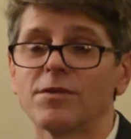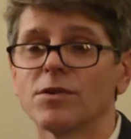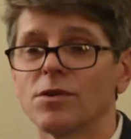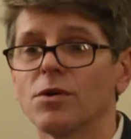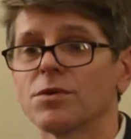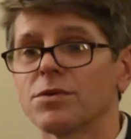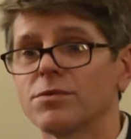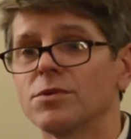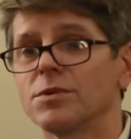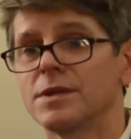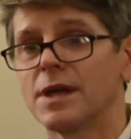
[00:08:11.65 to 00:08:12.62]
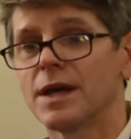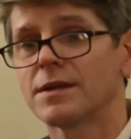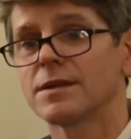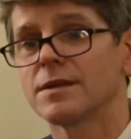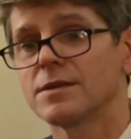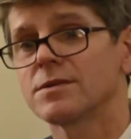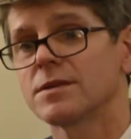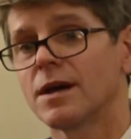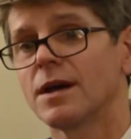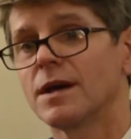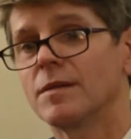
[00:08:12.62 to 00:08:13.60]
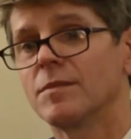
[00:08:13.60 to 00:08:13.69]
to go through a death at this
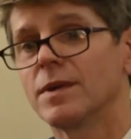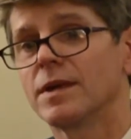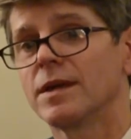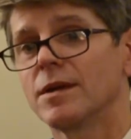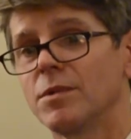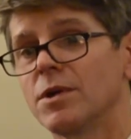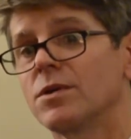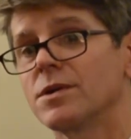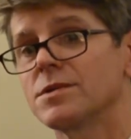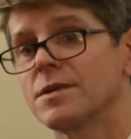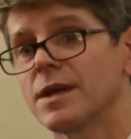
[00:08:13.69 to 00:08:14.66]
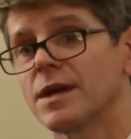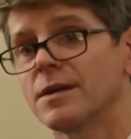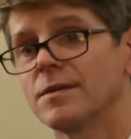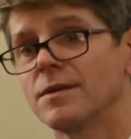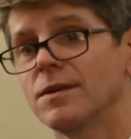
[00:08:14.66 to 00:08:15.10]
time because of that,